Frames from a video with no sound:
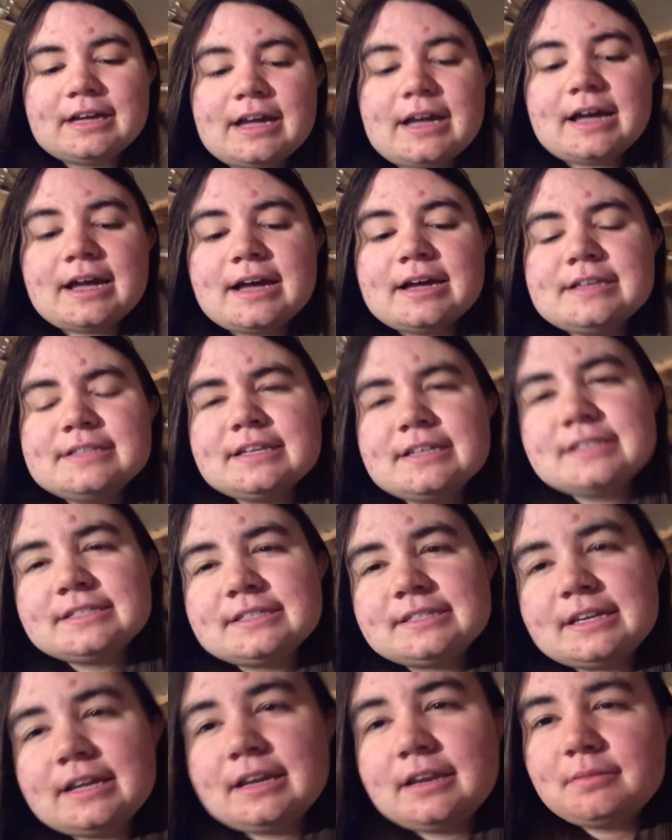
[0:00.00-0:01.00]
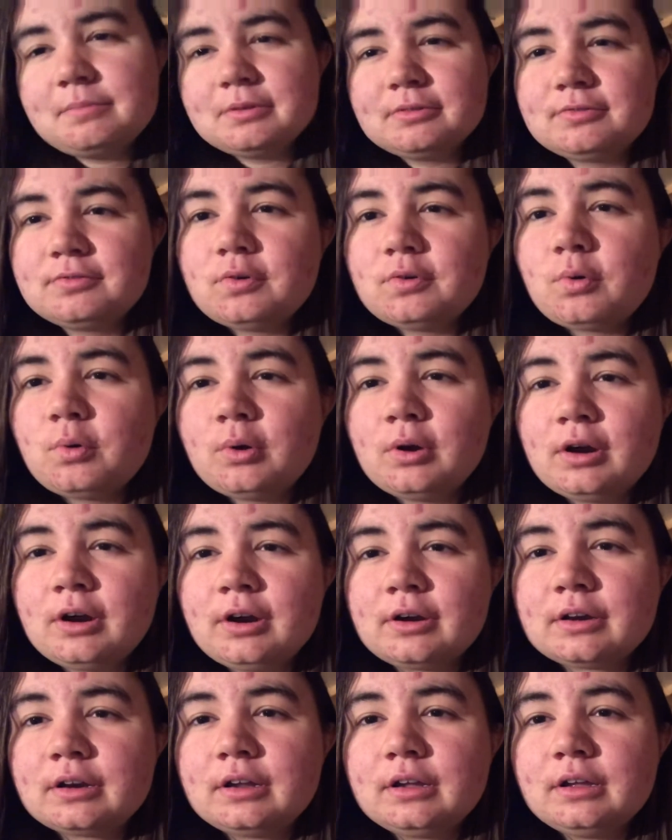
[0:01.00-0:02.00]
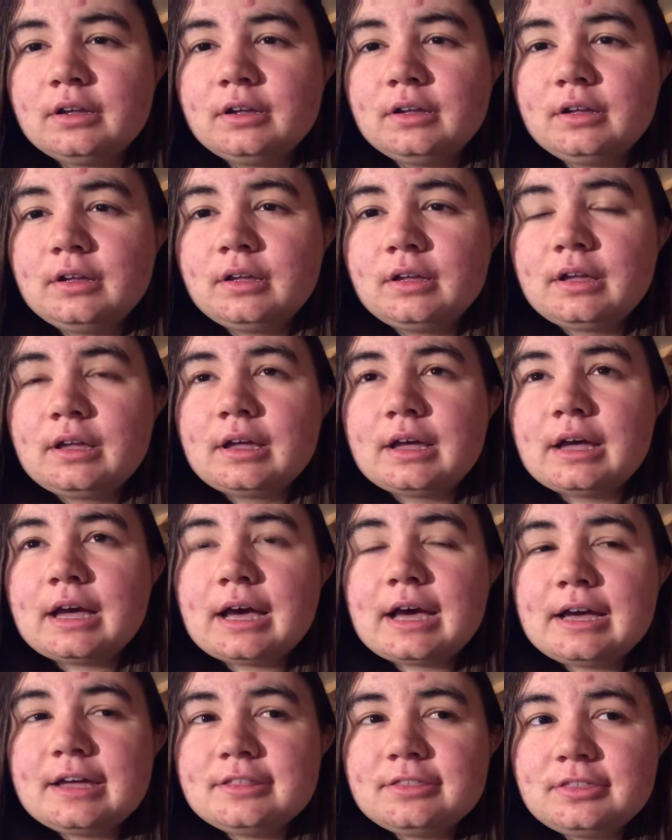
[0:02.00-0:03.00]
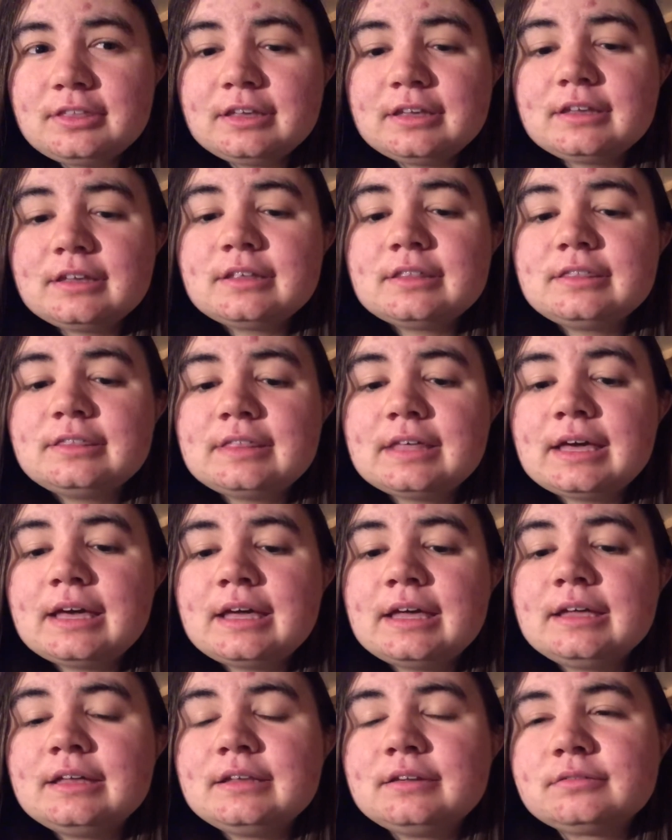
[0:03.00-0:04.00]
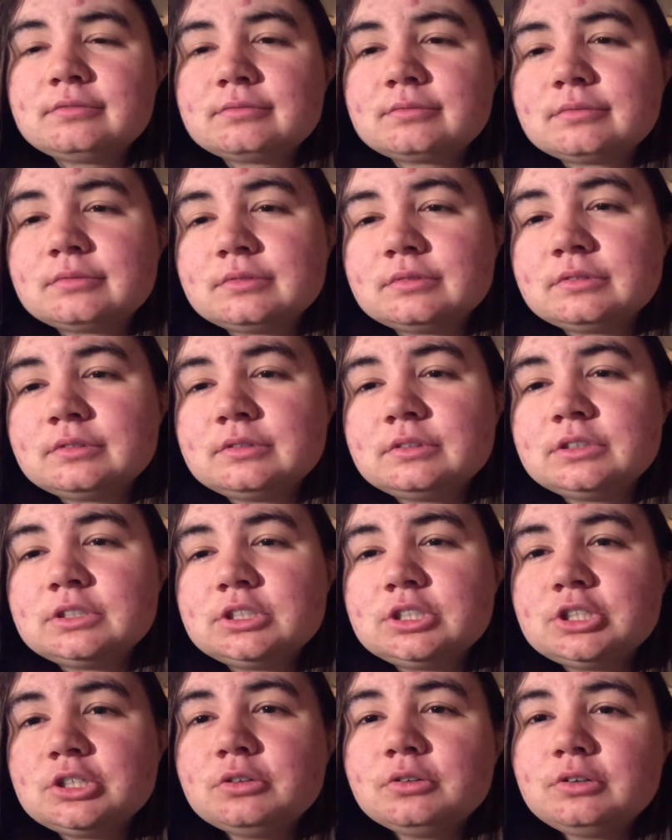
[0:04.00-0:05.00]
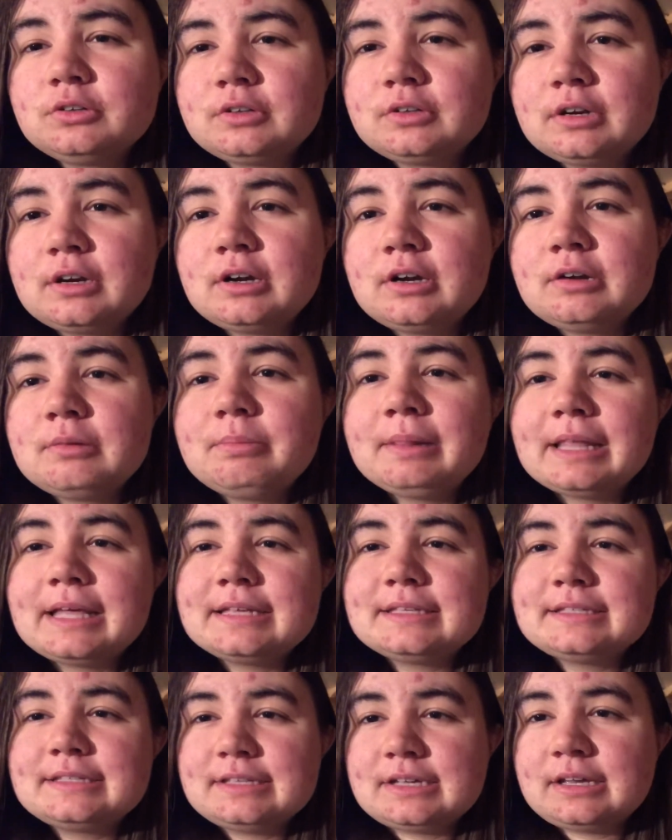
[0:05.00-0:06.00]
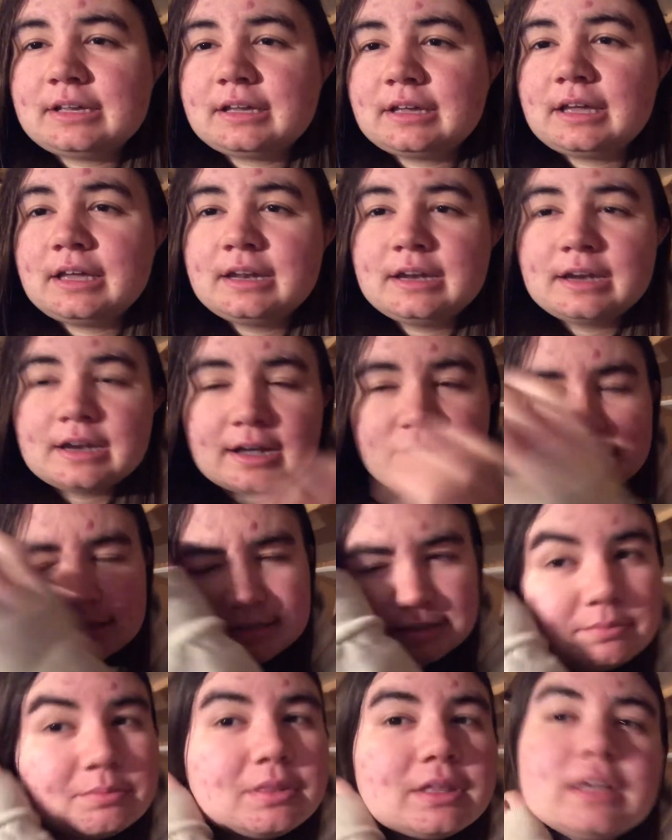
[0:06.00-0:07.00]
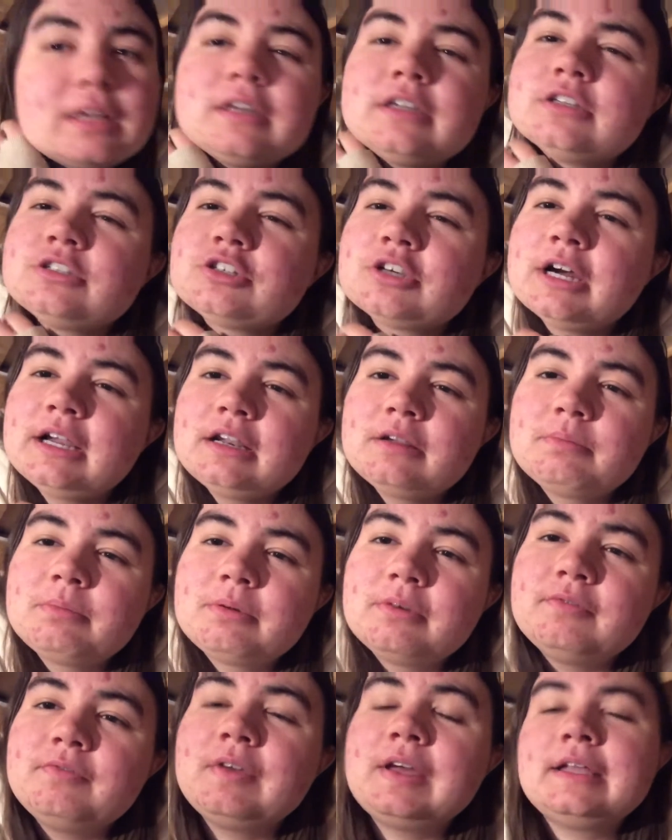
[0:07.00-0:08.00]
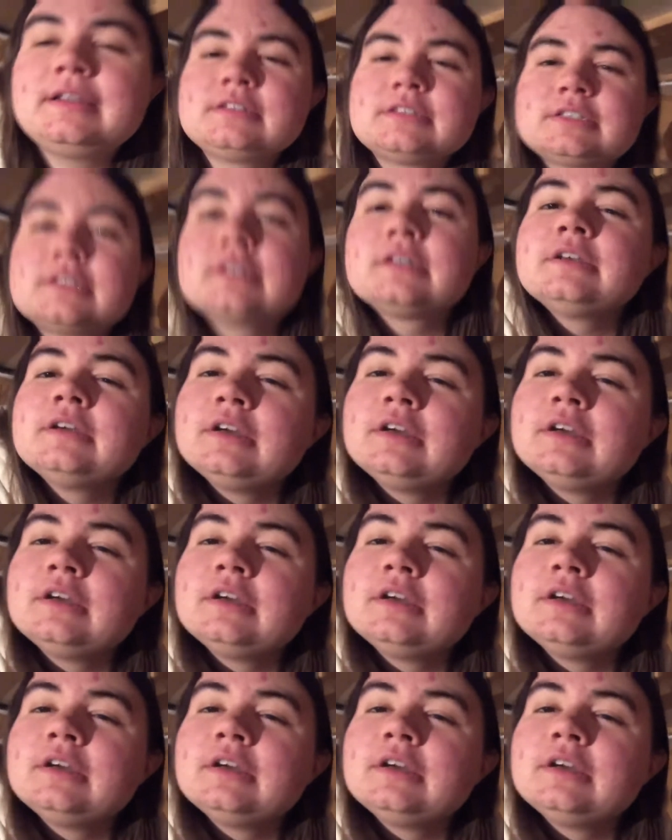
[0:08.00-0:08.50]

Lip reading: As I stated before, I think that children are a blessing and not something to try to prevent.